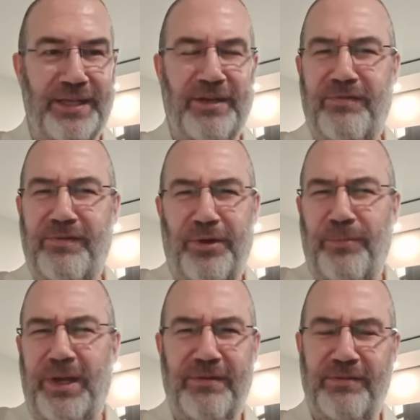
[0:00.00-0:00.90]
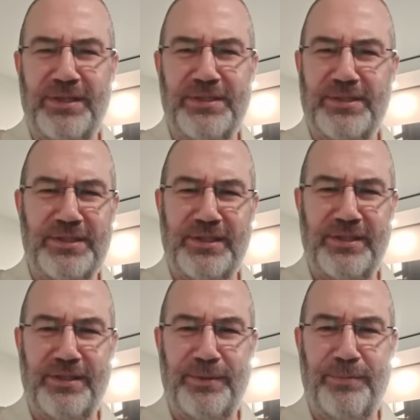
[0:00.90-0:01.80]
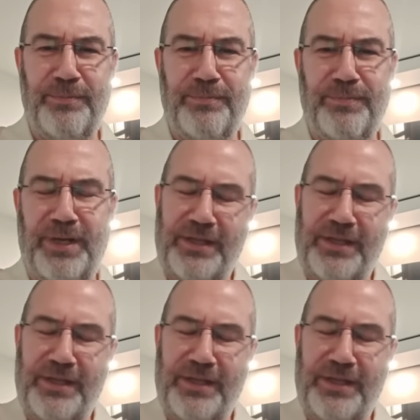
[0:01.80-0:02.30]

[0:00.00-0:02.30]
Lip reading: didn't film any of this, but I